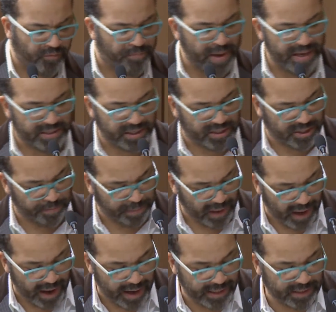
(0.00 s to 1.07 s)
of basic
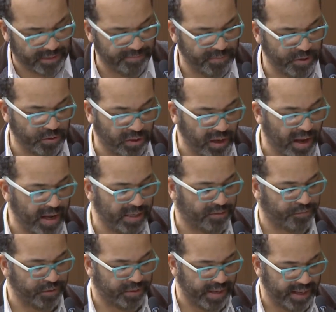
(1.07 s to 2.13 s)
supplies
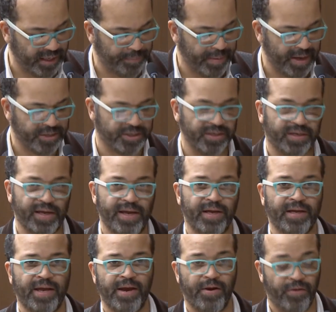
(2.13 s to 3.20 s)
utilized for daily patient
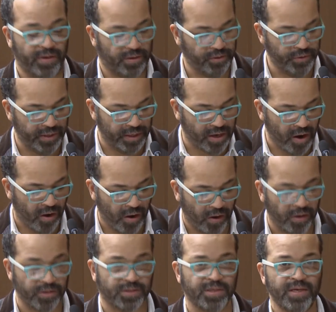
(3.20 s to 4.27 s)
care, including
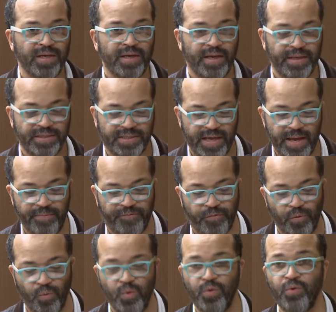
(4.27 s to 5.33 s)
gauze and tape
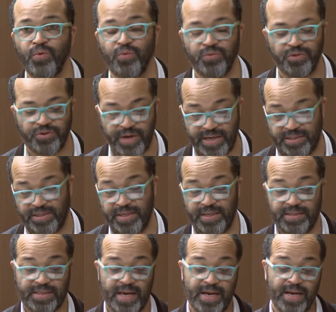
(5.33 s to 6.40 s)
for wound
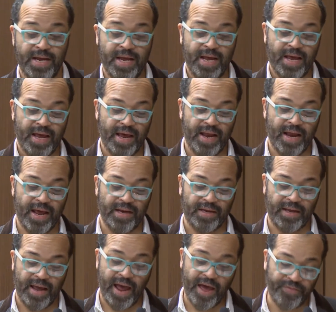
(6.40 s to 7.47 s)
dressings and
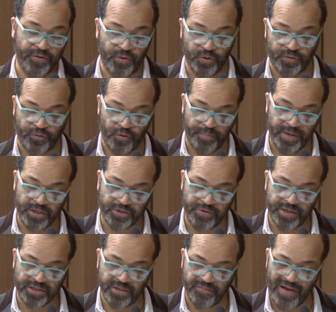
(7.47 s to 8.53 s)
catheters for
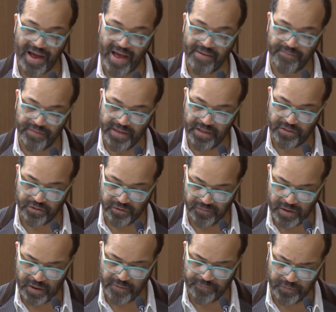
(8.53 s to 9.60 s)
administration of IV
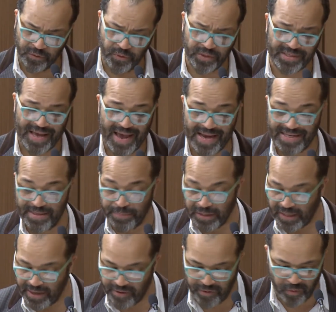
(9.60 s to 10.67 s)
fluids,
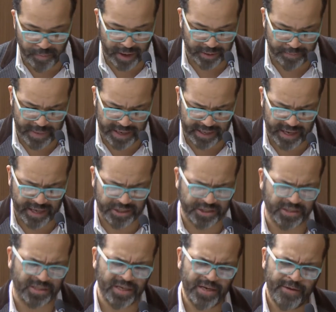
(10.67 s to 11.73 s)
anti-malarial
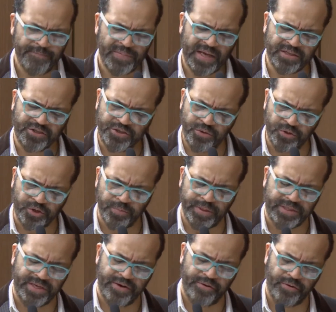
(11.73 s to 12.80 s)
medications, and suture
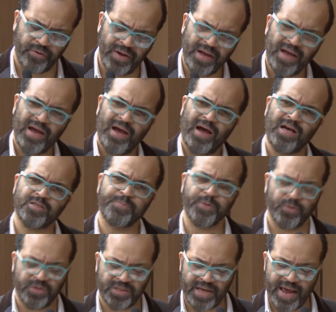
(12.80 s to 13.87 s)
material.
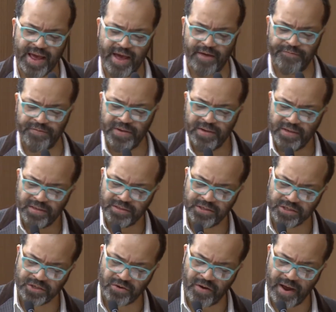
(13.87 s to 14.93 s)
Hospital staff
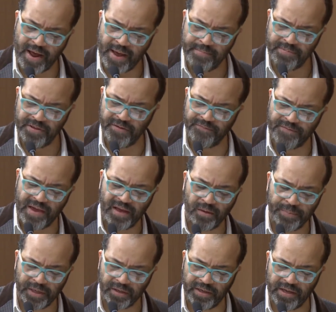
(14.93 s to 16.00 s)
described the
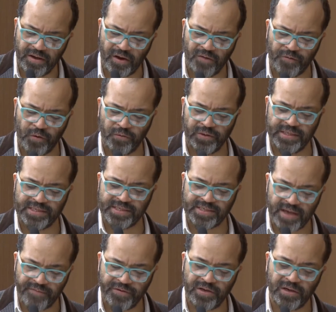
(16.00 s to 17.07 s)
availability of only
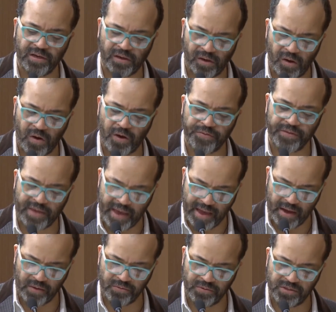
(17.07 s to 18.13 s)
7 cloth
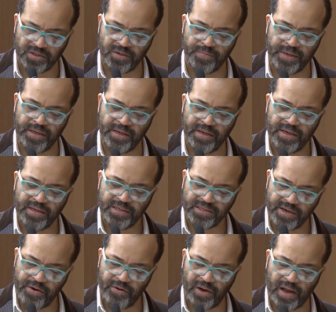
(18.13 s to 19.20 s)
gowns to be
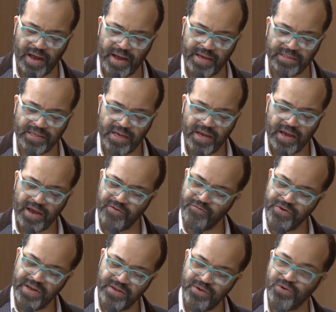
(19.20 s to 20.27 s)
sterilized and
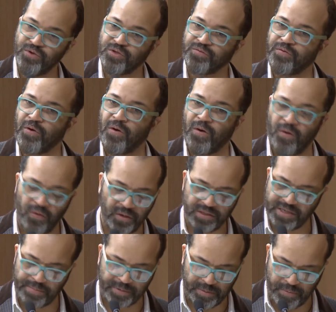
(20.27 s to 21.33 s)
reused for all
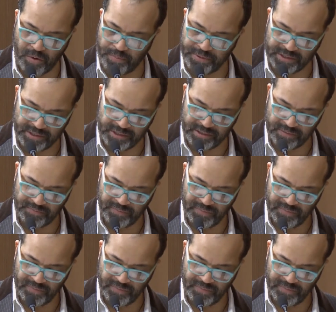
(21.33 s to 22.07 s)
aseptic purposes.